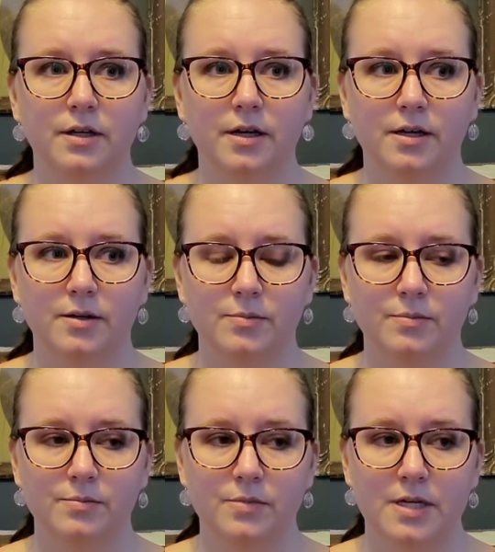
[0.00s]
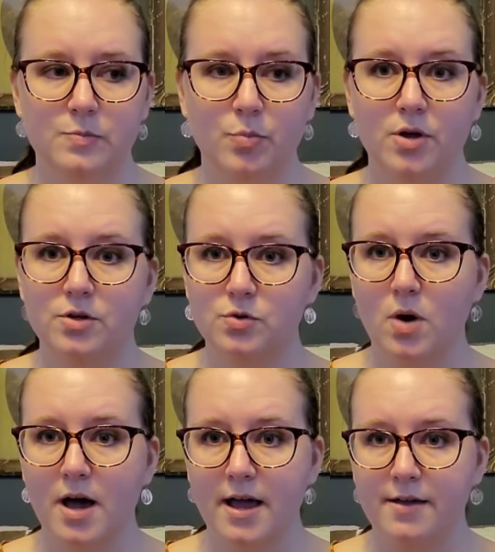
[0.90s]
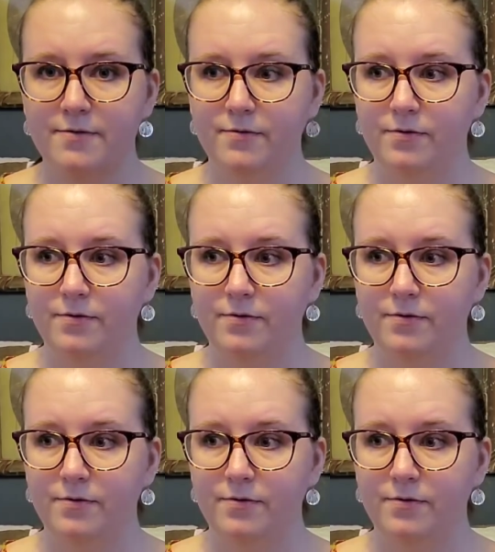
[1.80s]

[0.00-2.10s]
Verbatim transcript: Um, his brother's wife,